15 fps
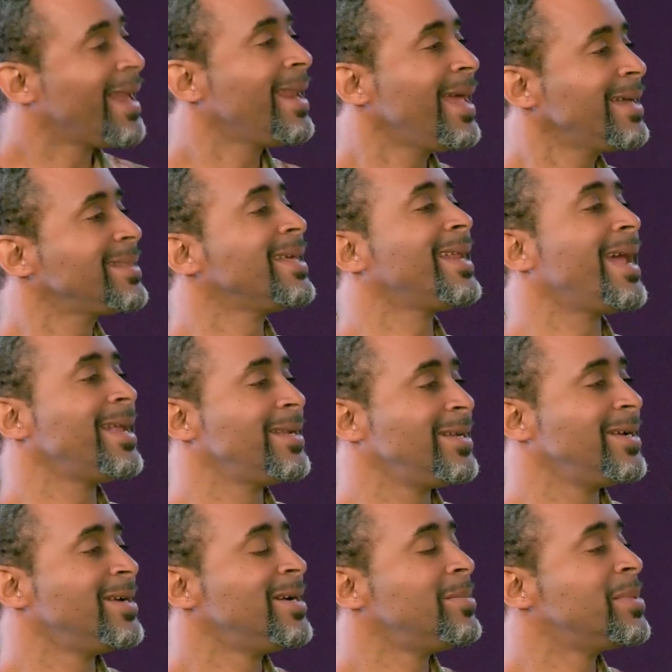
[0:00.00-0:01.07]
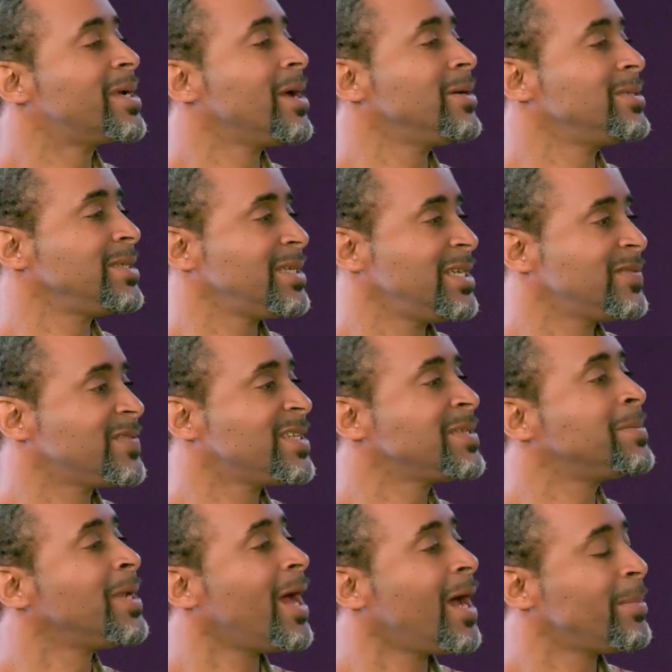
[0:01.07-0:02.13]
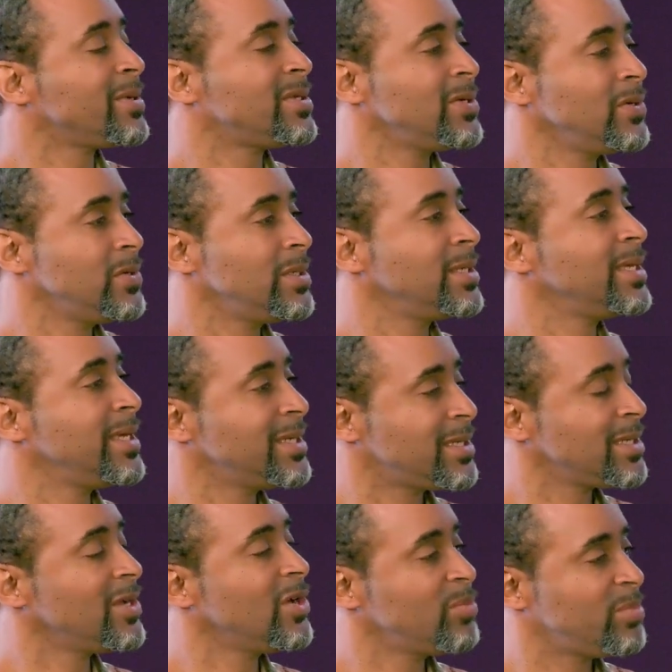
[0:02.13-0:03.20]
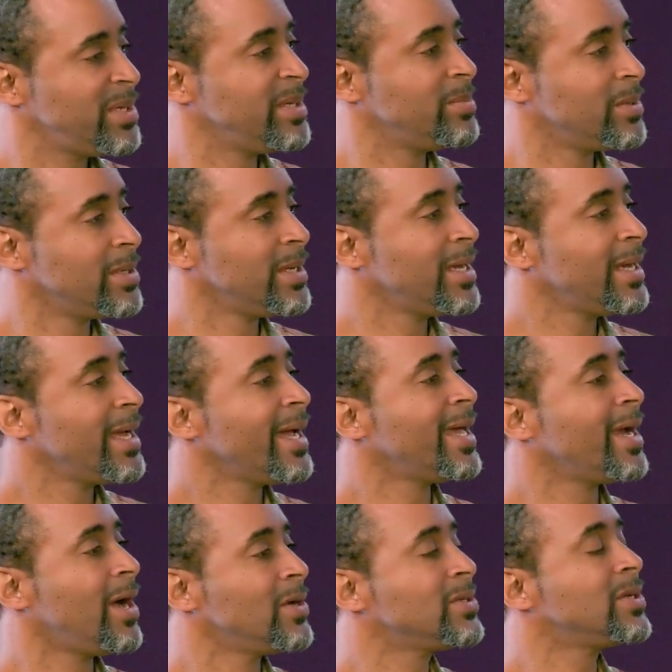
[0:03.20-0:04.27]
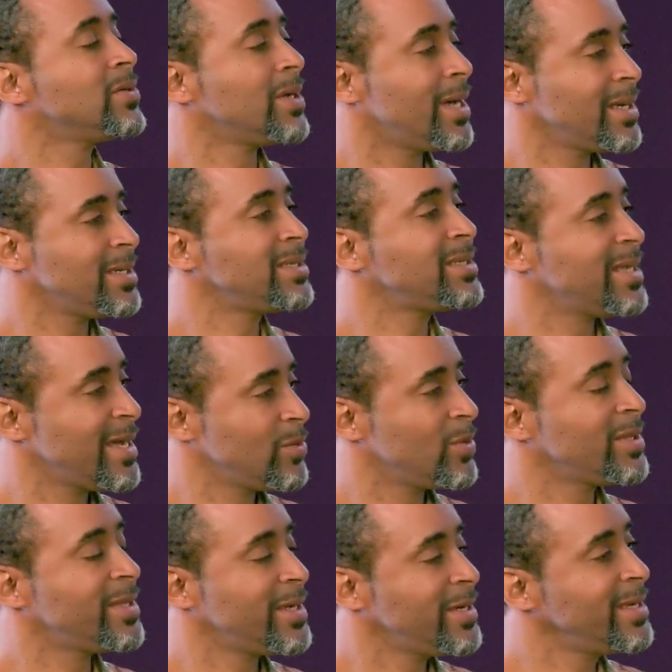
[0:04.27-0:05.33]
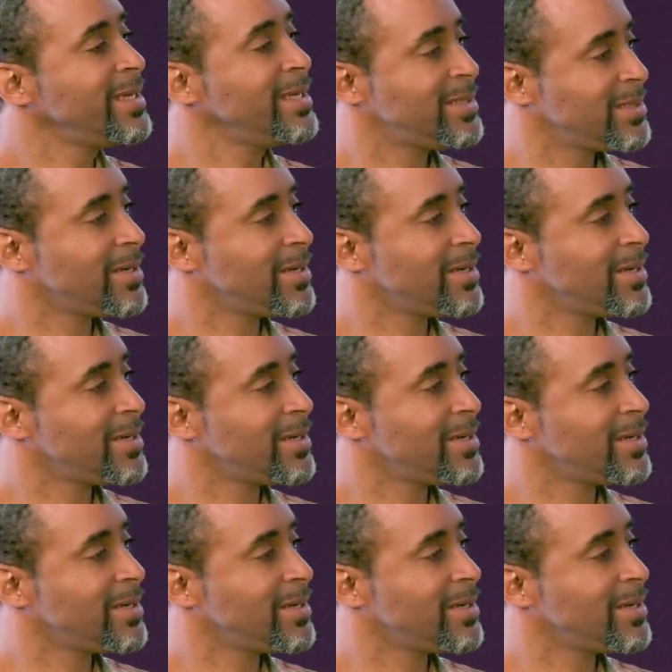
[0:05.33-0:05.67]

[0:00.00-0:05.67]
I like that idea because it gives us an opportunity to get to know people and also to understand what their needs